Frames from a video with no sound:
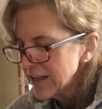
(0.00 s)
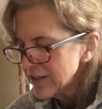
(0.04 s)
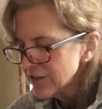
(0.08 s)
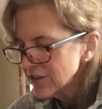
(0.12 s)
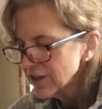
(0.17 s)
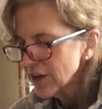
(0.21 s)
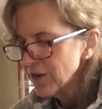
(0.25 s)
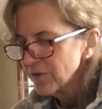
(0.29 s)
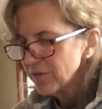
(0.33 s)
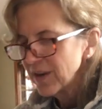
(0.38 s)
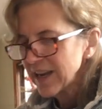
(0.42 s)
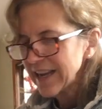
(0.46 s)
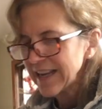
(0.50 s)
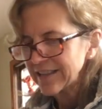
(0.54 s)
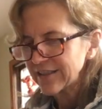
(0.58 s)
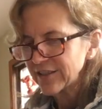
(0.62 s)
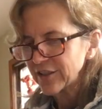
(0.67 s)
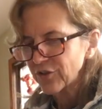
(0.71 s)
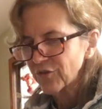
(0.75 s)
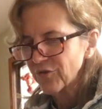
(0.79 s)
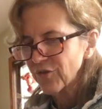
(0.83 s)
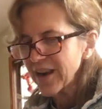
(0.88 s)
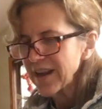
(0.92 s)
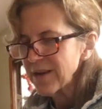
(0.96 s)
So it's
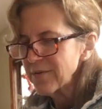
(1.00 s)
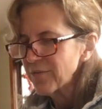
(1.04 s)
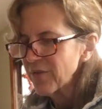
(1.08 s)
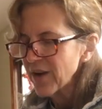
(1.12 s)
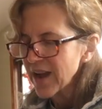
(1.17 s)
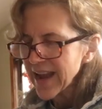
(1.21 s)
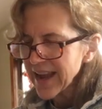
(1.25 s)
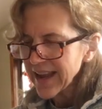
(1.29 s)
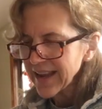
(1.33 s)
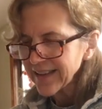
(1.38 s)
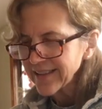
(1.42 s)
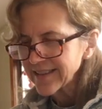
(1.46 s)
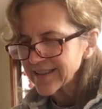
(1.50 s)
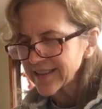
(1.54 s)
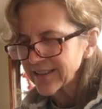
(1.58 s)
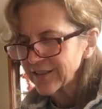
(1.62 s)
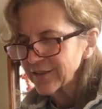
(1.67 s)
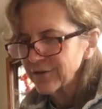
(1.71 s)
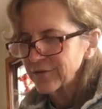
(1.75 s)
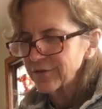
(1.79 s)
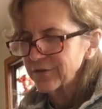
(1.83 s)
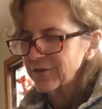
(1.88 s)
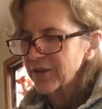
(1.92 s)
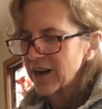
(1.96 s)
a great way
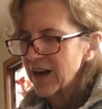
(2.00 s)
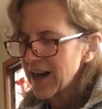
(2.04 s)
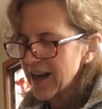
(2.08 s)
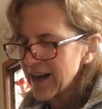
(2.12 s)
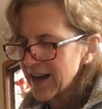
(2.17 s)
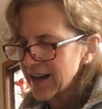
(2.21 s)
to